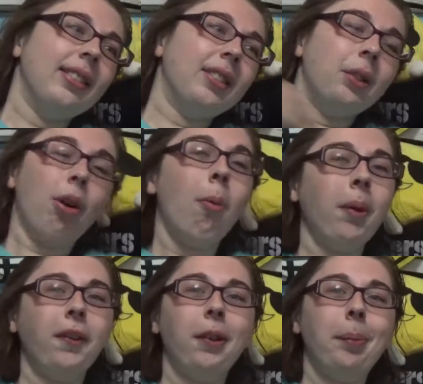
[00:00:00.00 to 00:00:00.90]
do
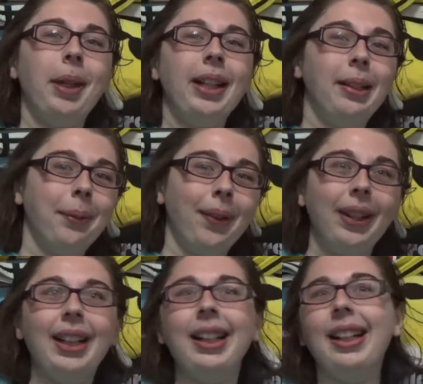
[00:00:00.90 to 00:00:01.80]
homework for a bit in the
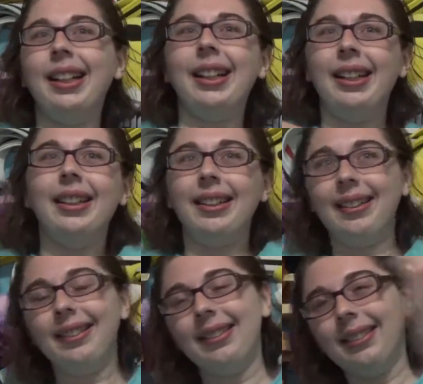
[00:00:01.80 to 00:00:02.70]
morning, and then
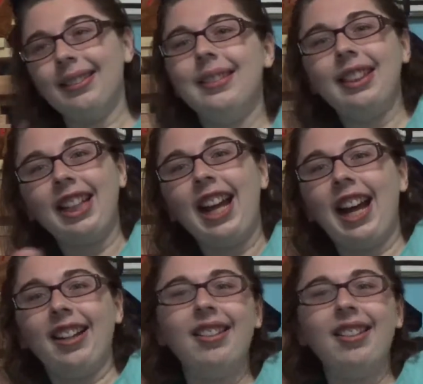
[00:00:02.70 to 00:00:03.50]
class.